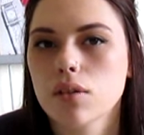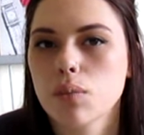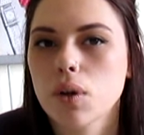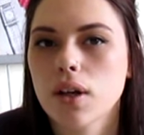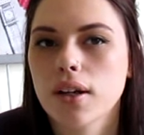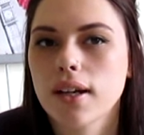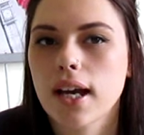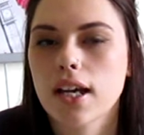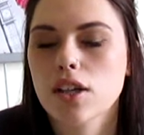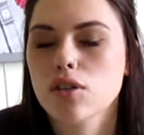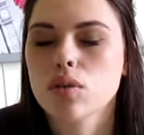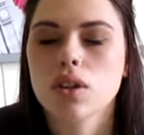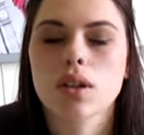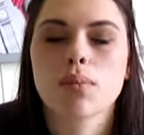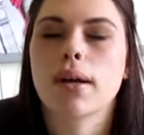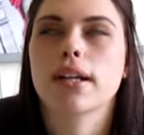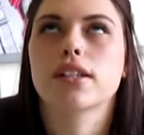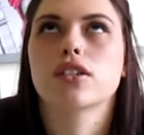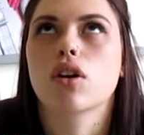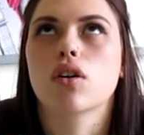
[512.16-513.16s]
work casual
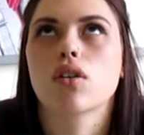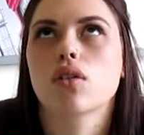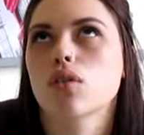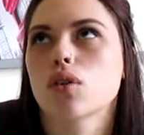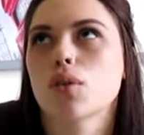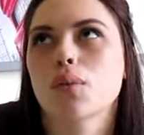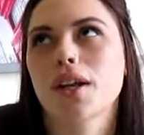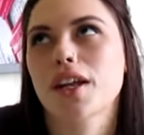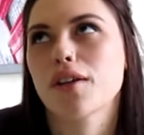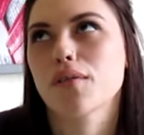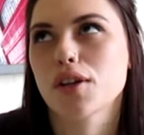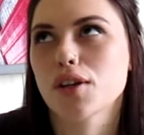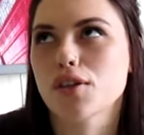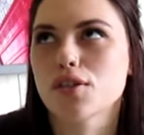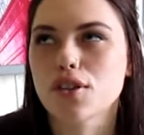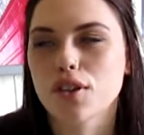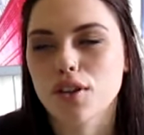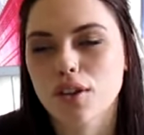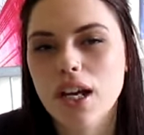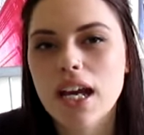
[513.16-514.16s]
at McDonald's, whatever you
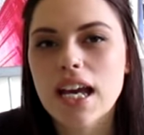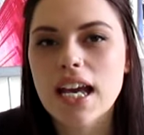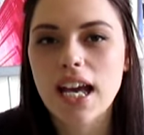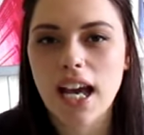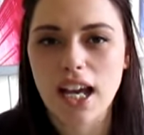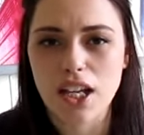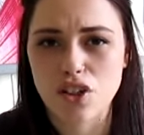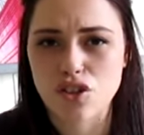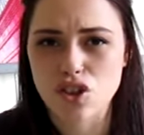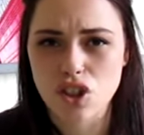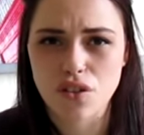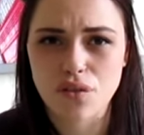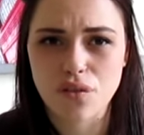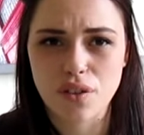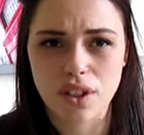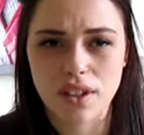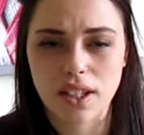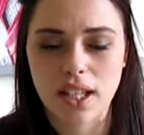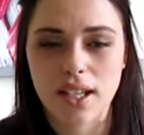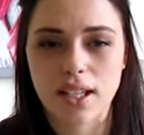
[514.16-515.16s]
do, and you don't
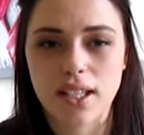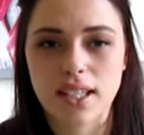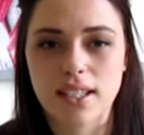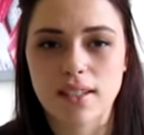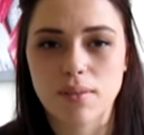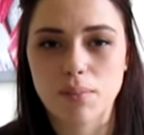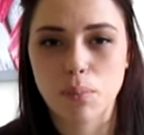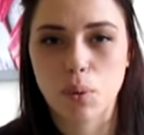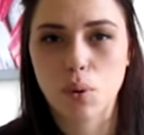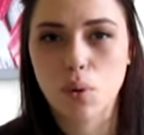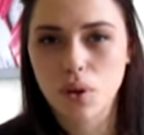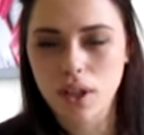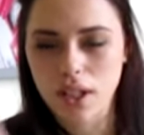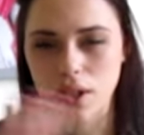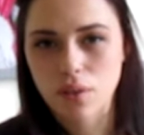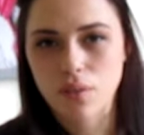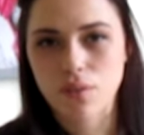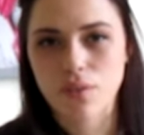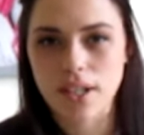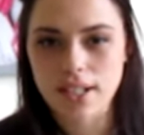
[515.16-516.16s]
feel like
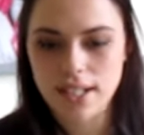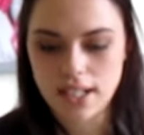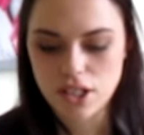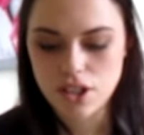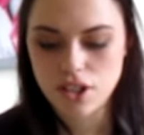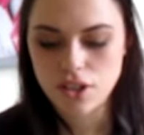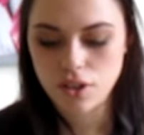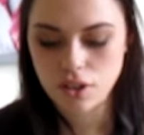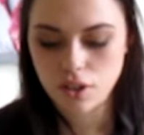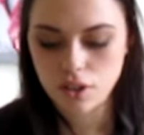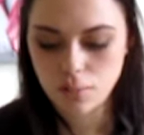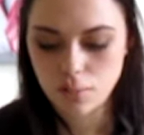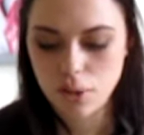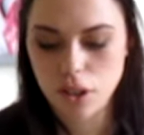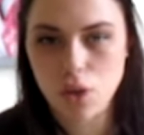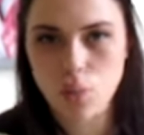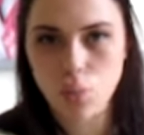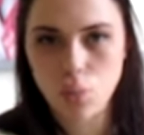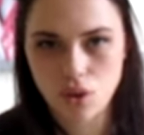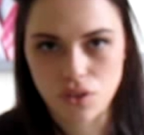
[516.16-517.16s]
putting all foundation on,
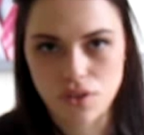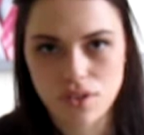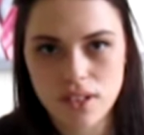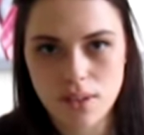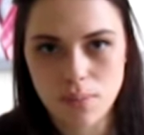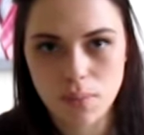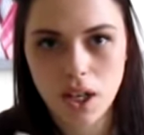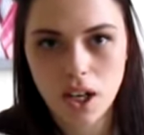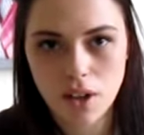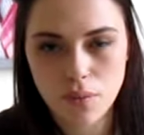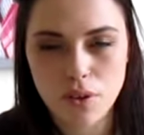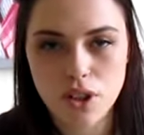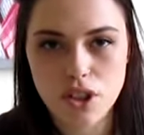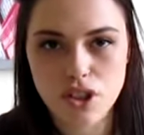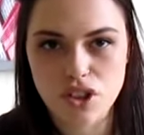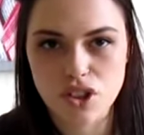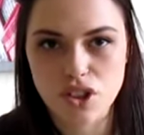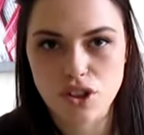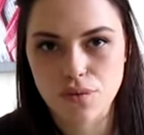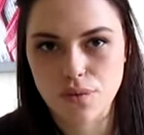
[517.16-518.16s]
but you want some coverage
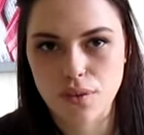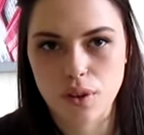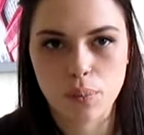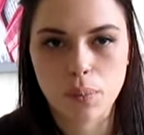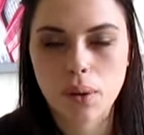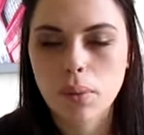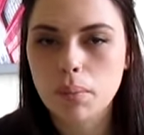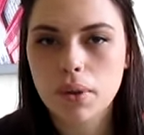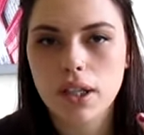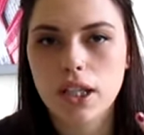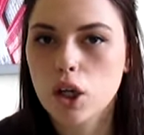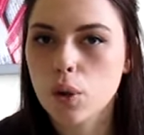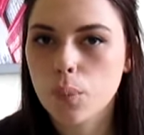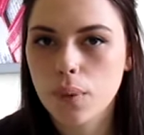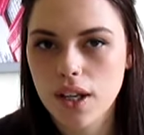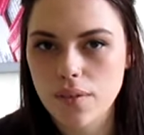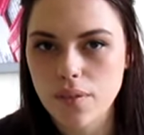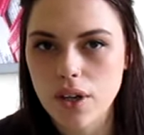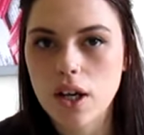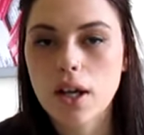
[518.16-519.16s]
because you feel pimply or
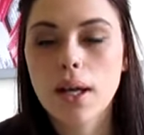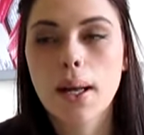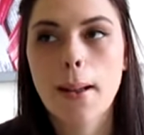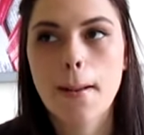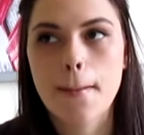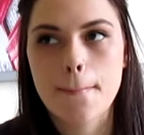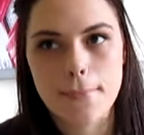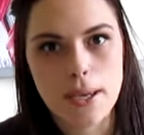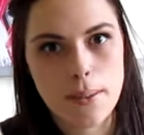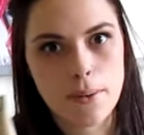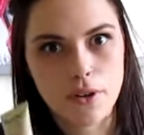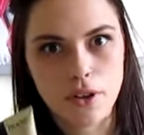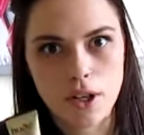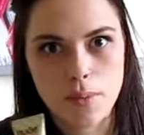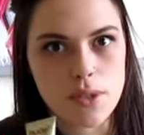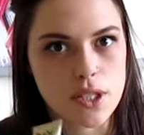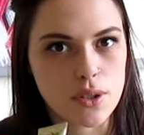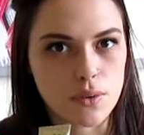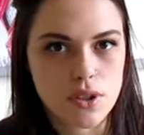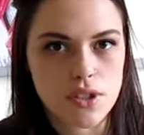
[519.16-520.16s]
whatever, BB
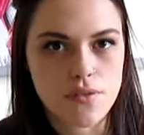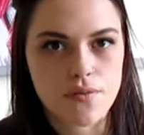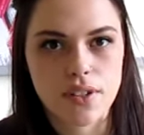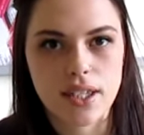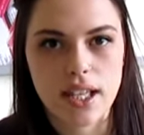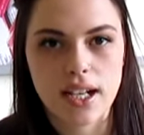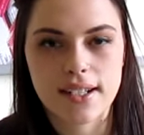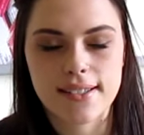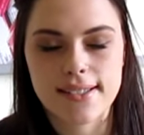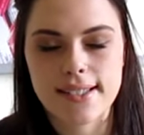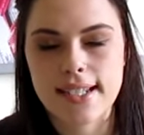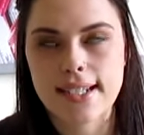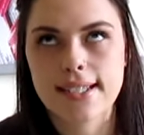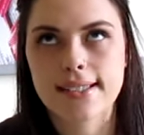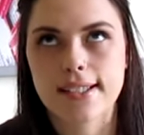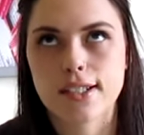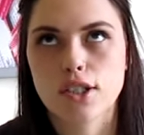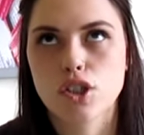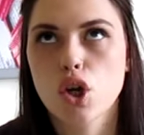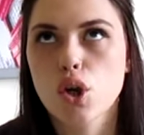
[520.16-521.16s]
cream is awesome for that, because it
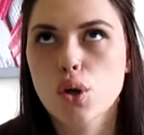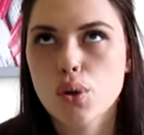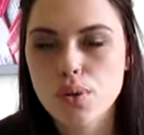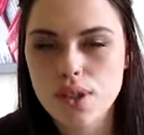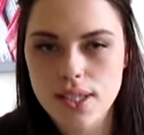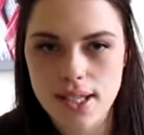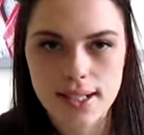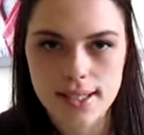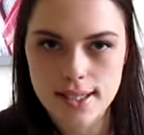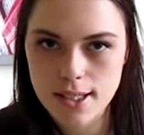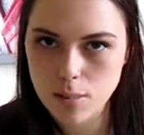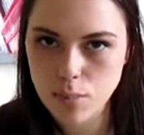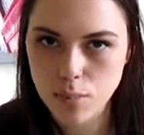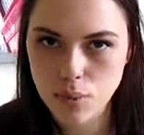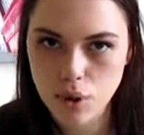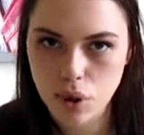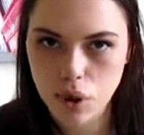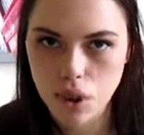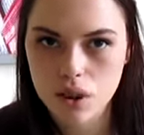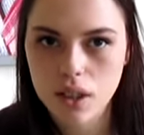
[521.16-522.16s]
takes like 2 seconds to
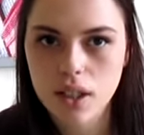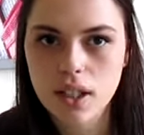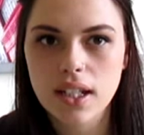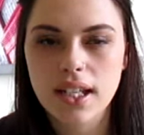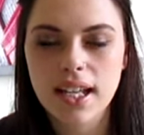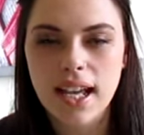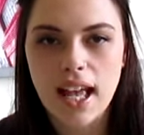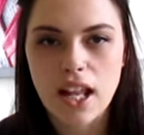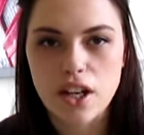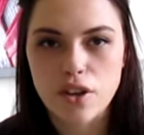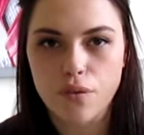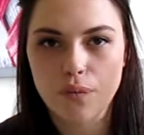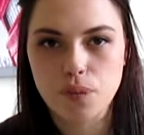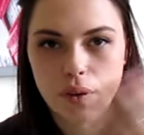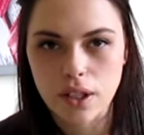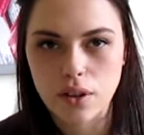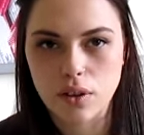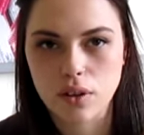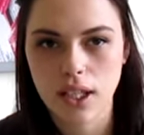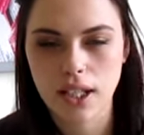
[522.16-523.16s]
put on, and you
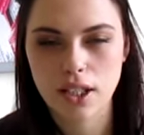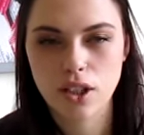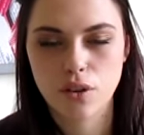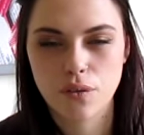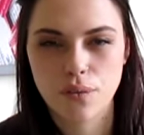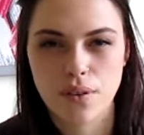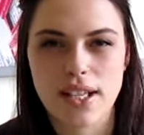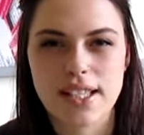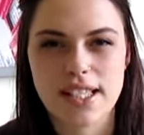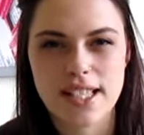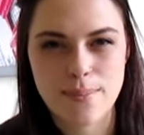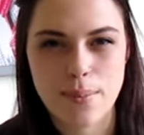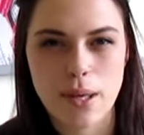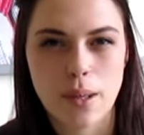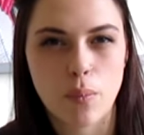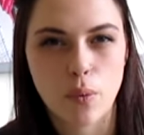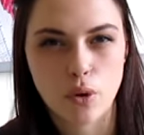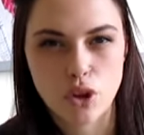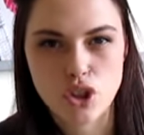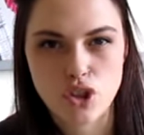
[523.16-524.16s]
feel like your face is
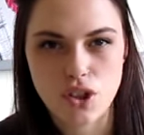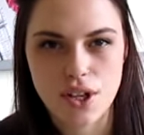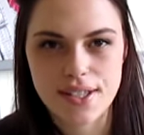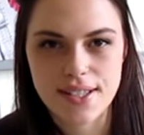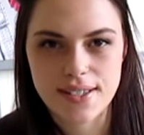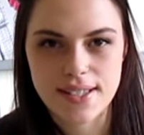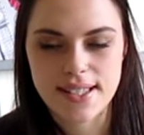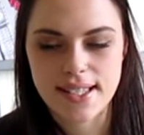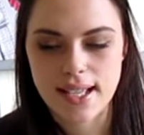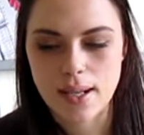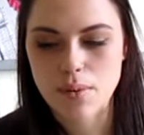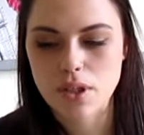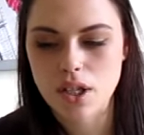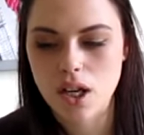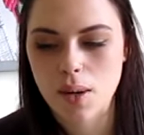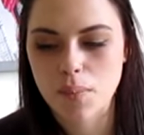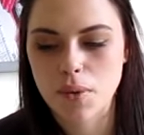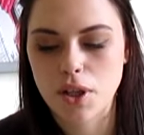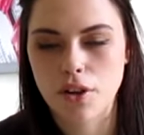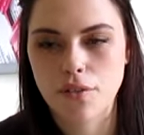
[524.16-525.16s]
being moisturized at the same
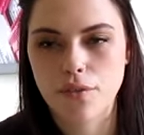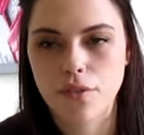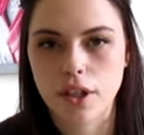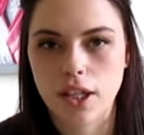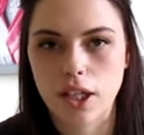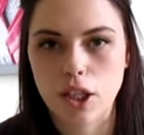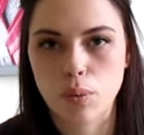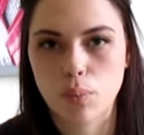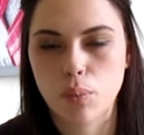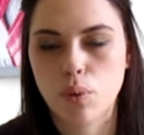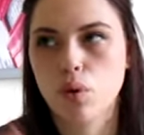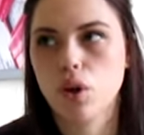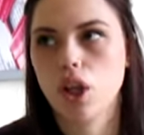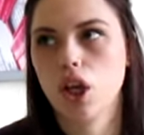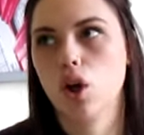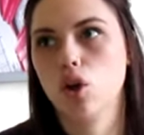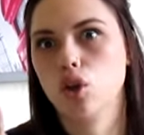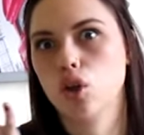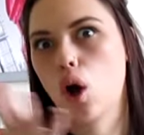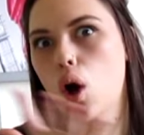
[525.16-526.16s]
time. You don't feel like you're
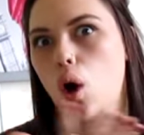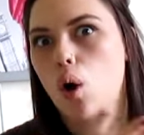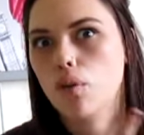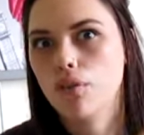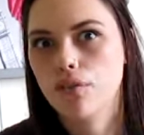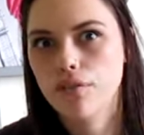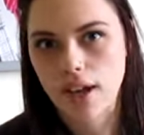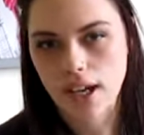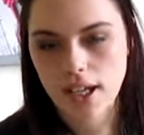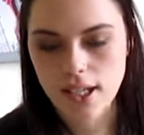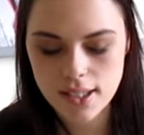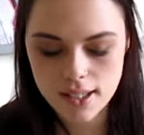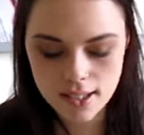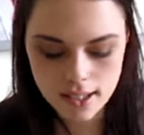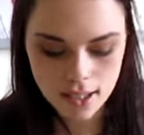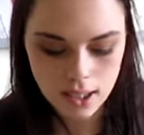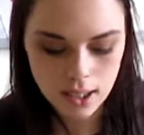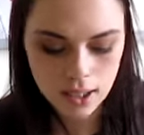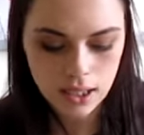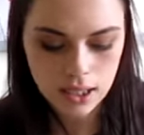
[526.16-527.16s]
putting on your whole
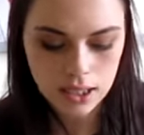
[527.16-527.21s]
face.